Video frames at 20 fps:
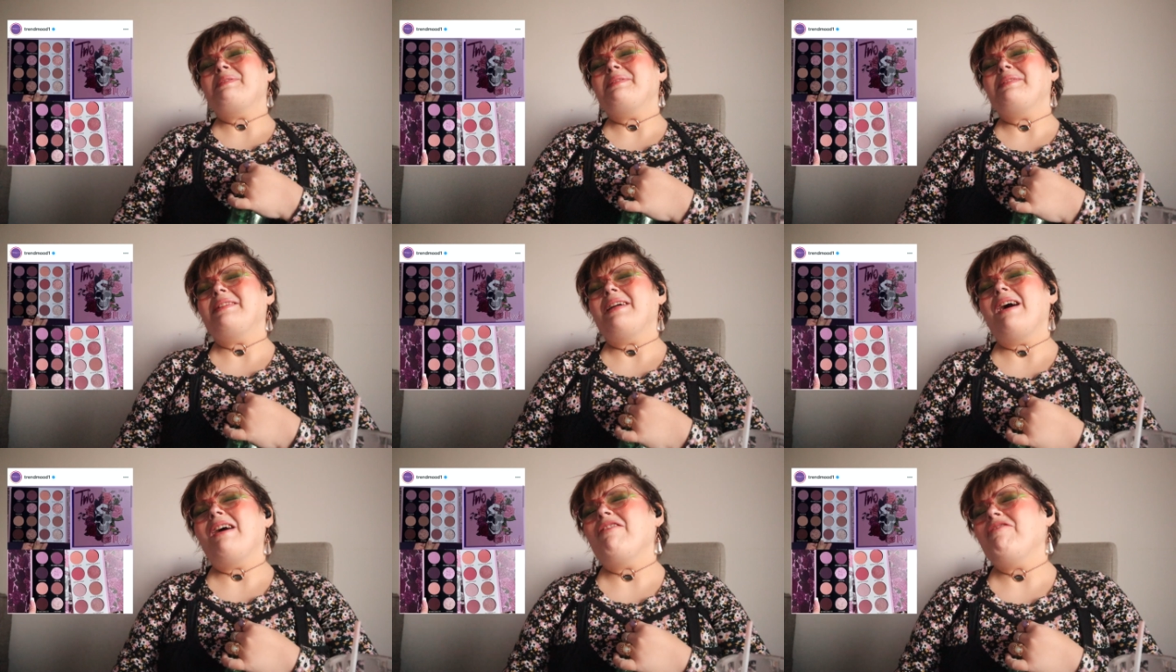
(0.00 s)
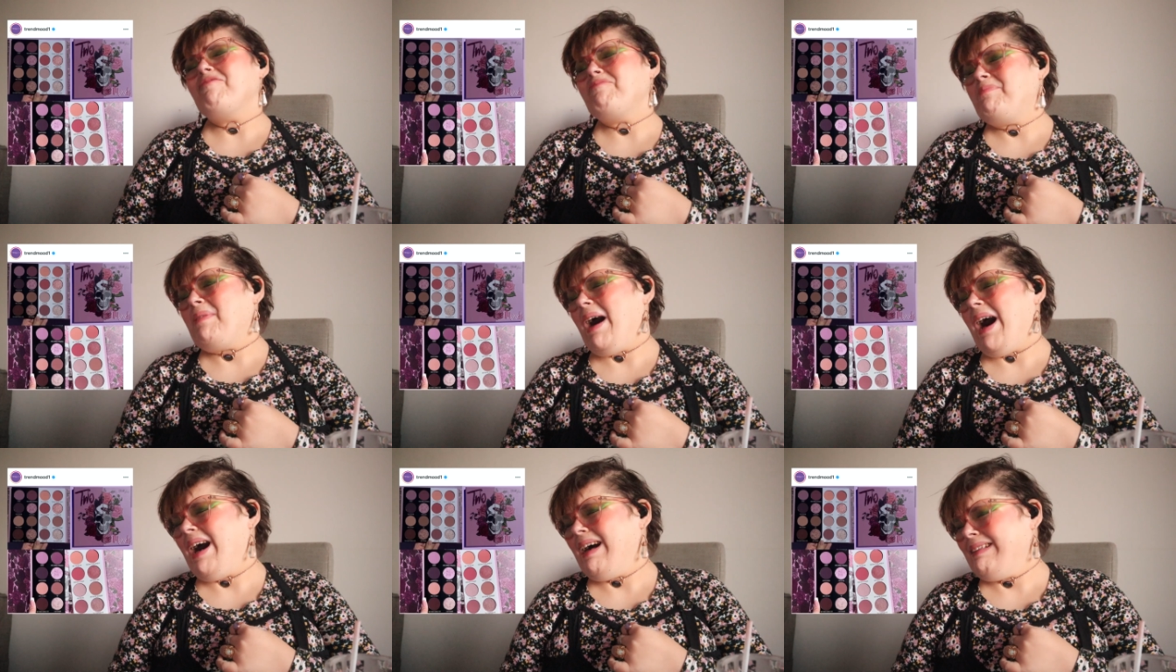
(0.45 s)
love
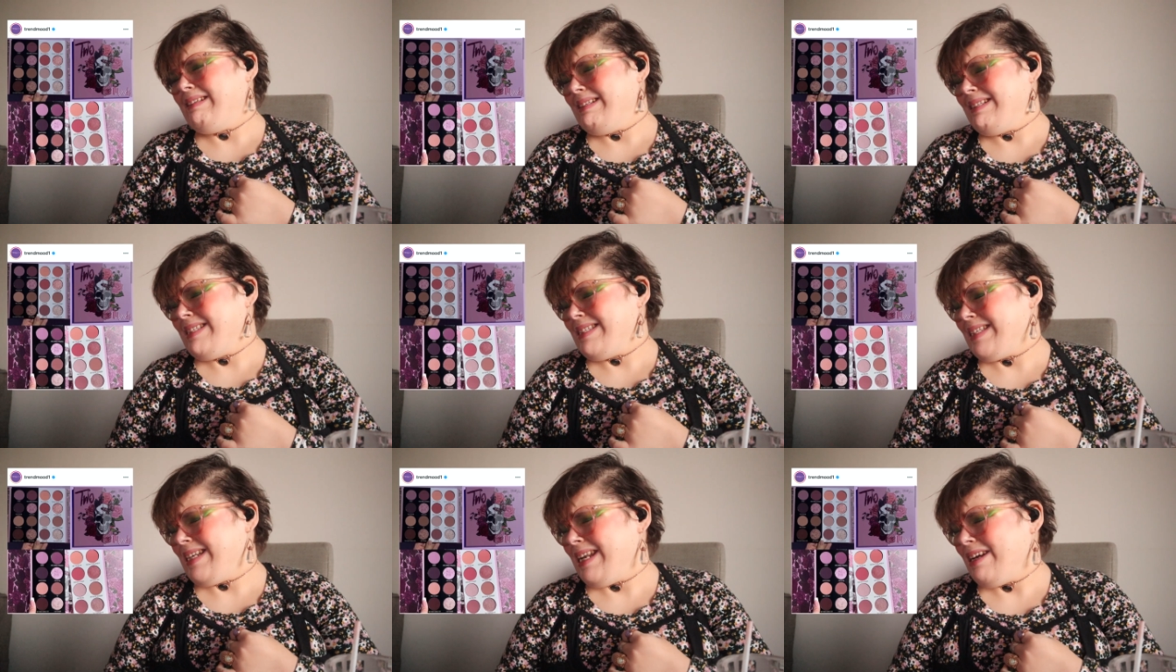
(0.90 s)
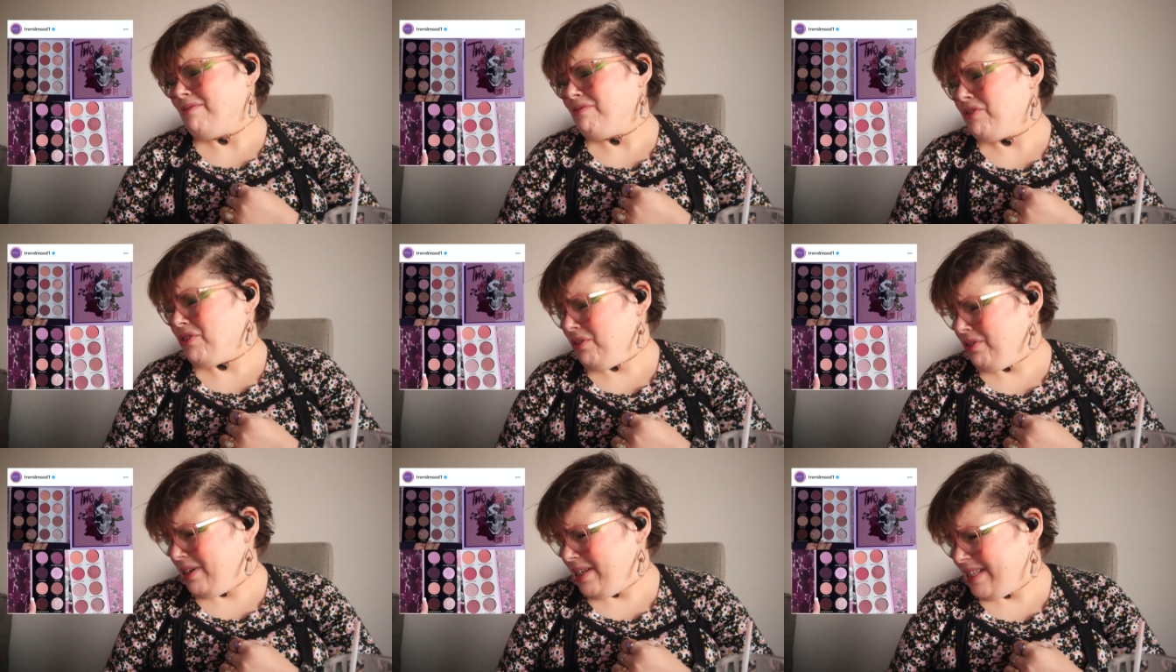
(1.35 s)
palettes that have
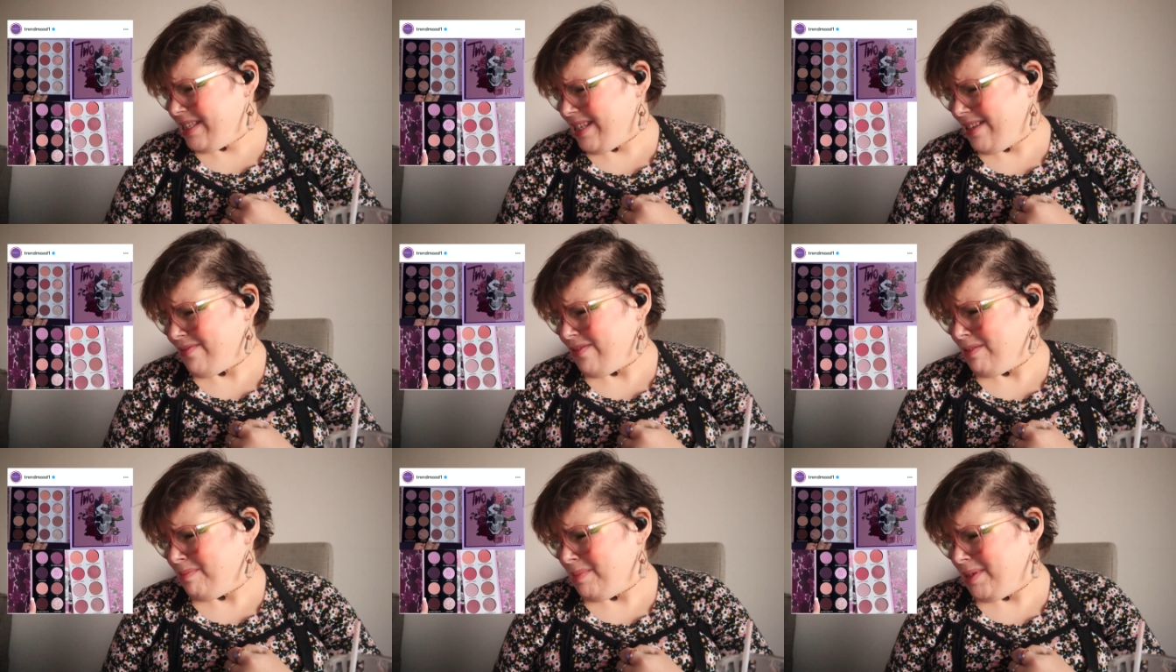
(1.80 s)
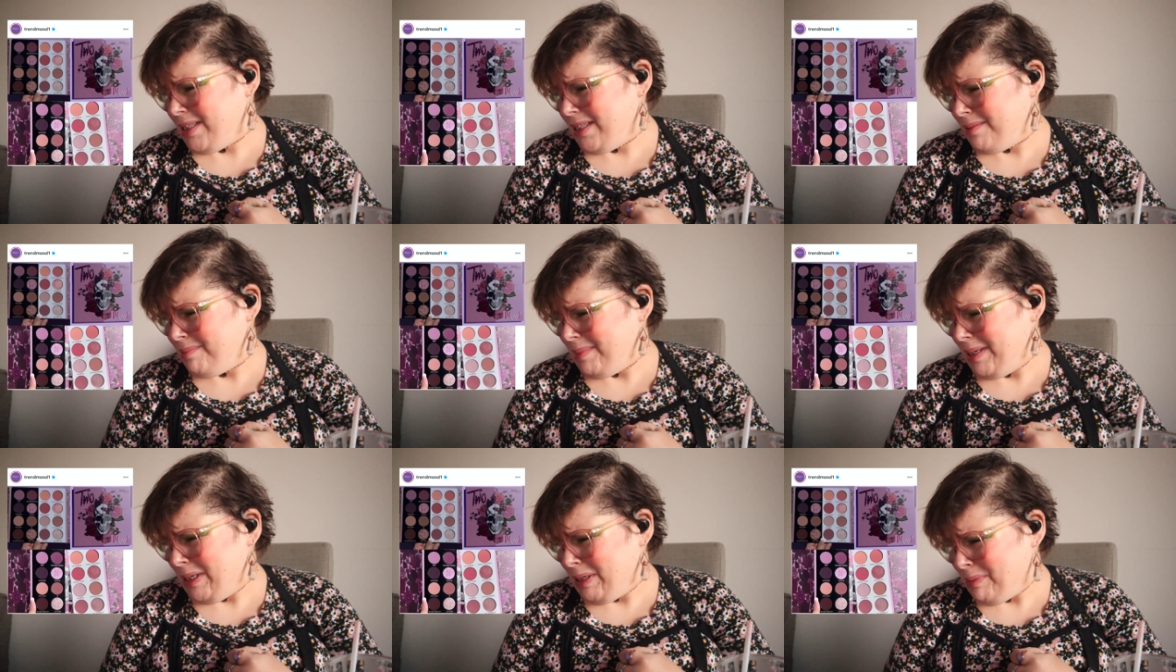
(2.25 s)
thirty-seven
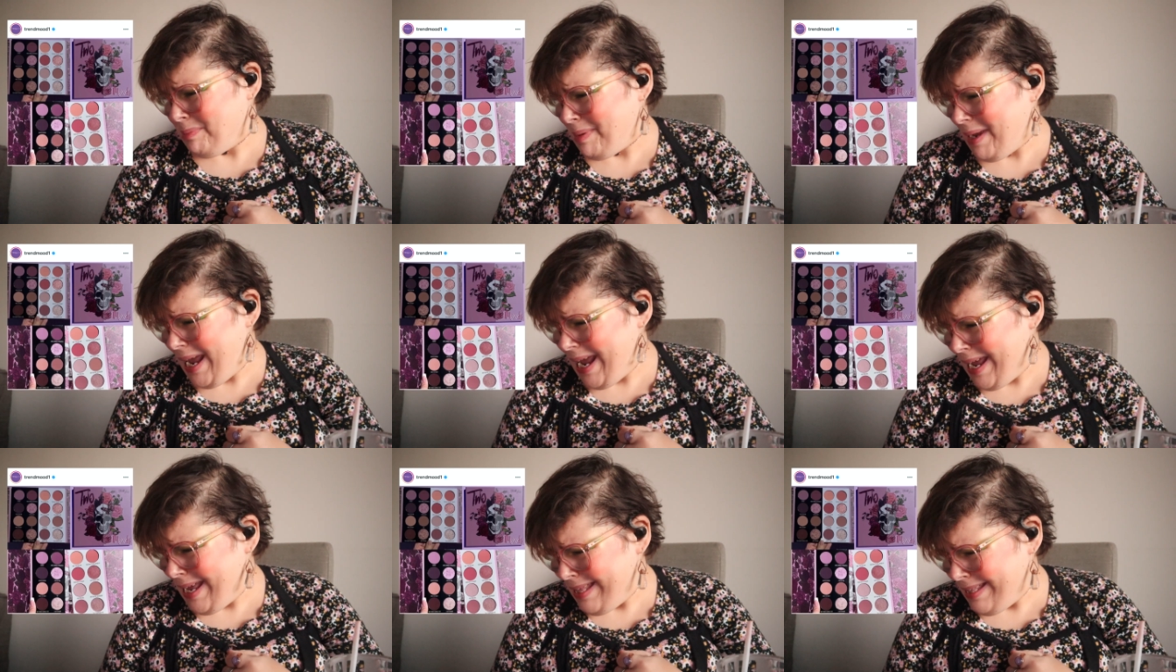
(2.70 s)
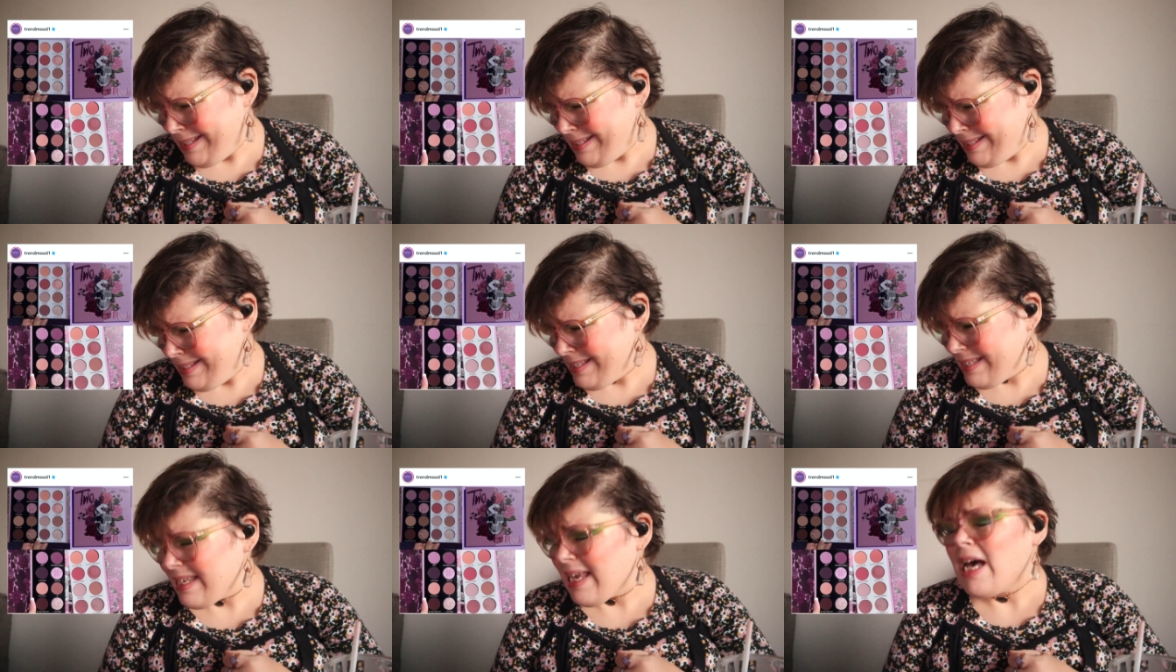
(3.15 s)
millimeter
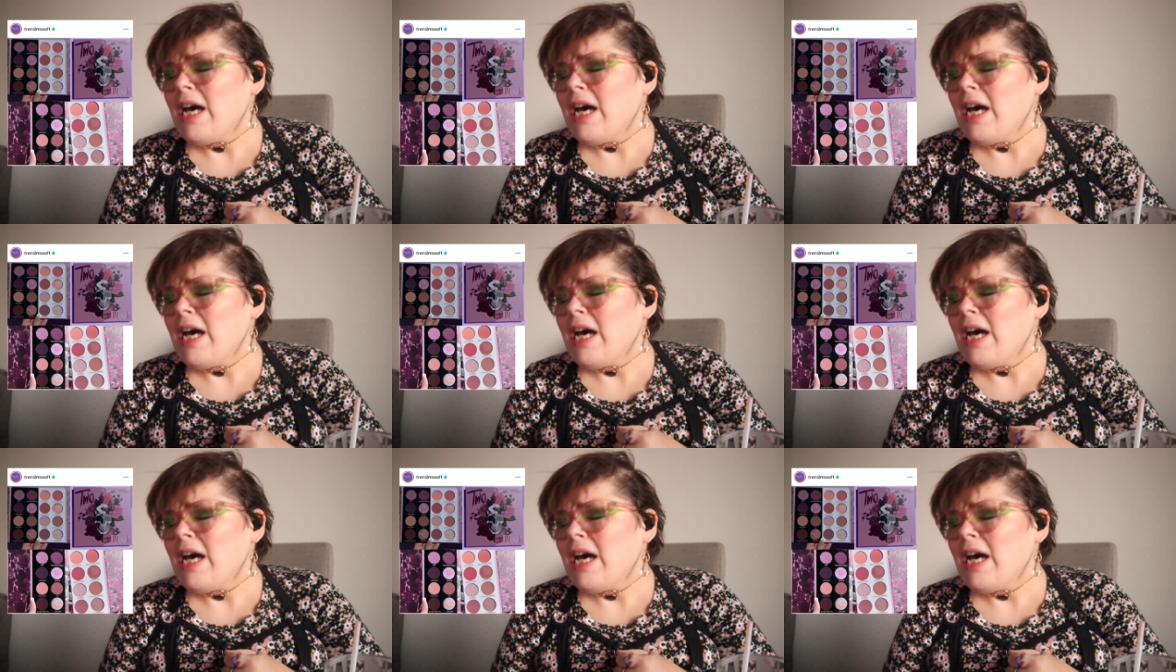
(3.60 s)
pans.